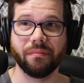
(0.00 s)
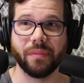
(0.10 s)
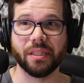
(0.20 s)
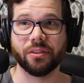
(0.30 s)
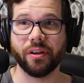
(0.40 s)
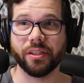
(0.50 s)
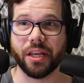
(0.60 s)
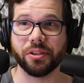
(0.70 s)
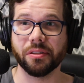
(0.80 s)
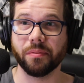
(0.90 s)

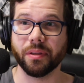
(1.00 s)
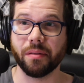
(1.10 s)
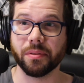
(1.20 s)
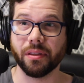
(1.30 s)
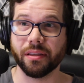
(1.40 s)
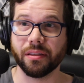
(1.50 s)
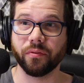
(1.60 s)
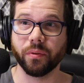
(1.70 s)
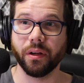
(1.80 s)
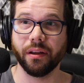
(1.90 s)
transactions when it comes to like
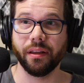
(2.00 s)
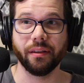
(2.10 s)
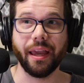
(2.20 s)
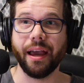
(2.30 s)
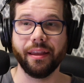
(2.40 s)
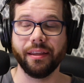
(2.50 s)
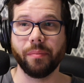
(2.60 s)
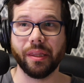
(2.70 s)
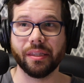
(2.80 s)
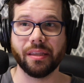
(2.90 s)
software. And yeah, I need to
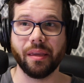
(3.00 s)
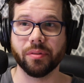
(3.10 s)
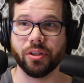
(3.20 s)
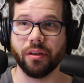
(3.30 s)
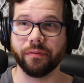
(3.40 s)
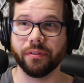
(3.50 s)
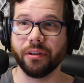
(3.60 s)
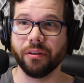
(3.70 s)
make the same shift.